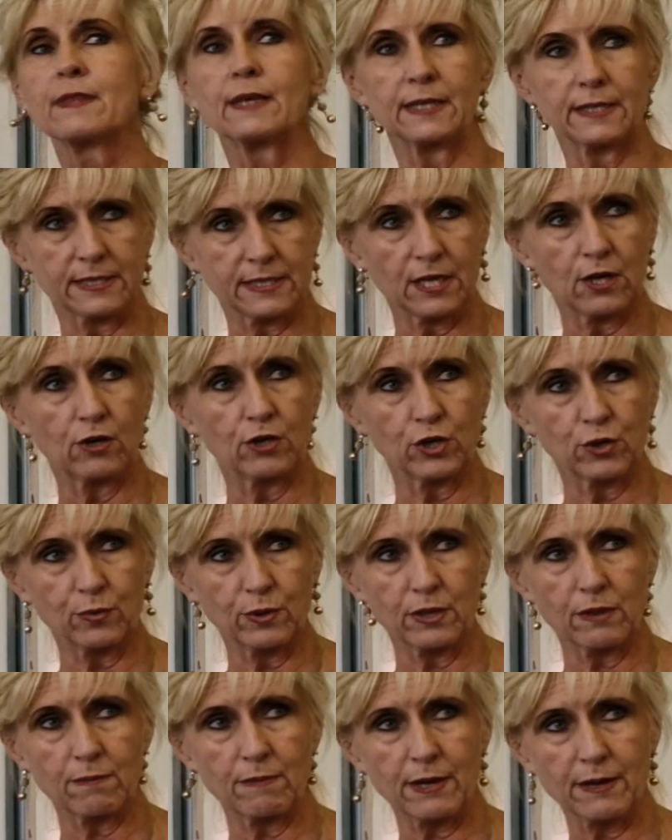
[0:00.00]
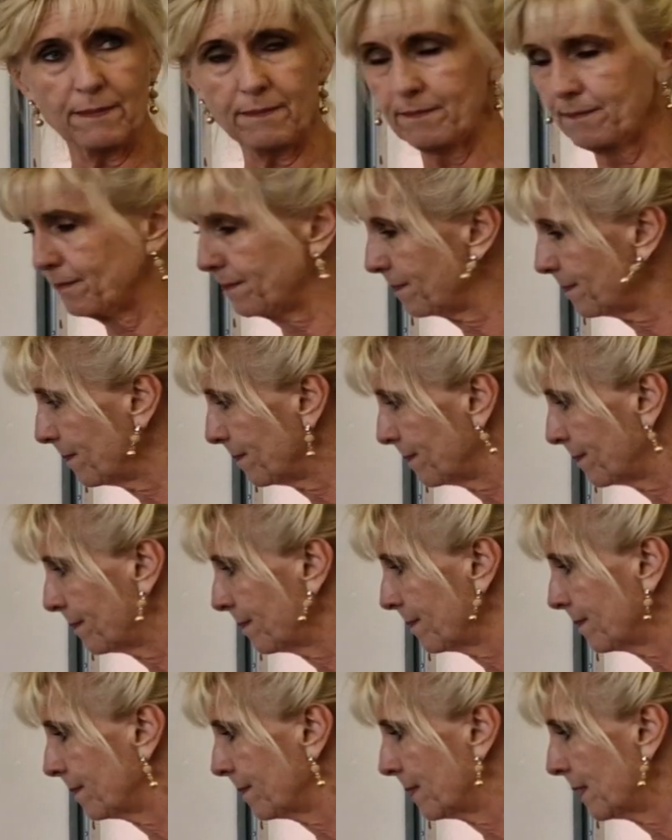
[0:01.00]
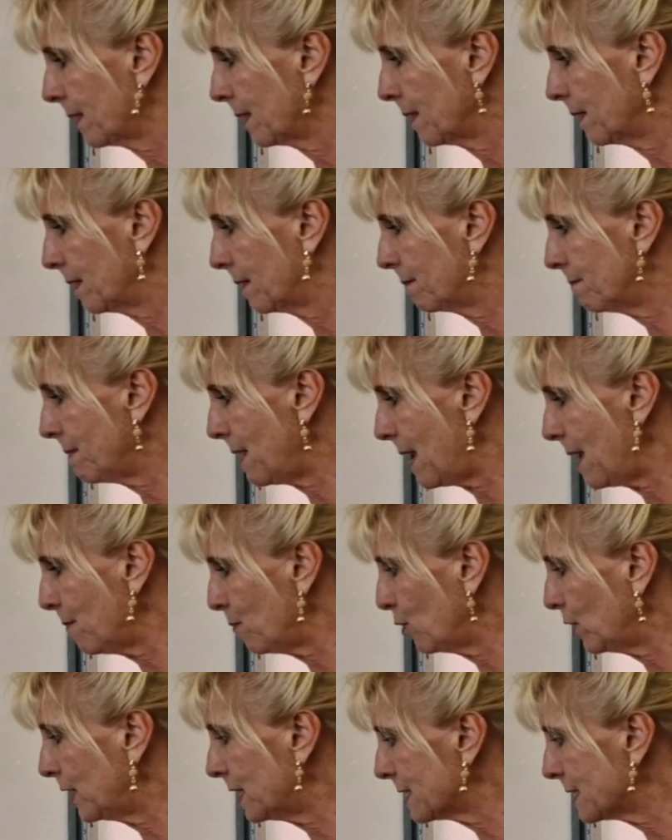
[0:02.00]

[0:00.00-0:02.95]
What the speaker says: 30. Are you with me? Yes. Man, where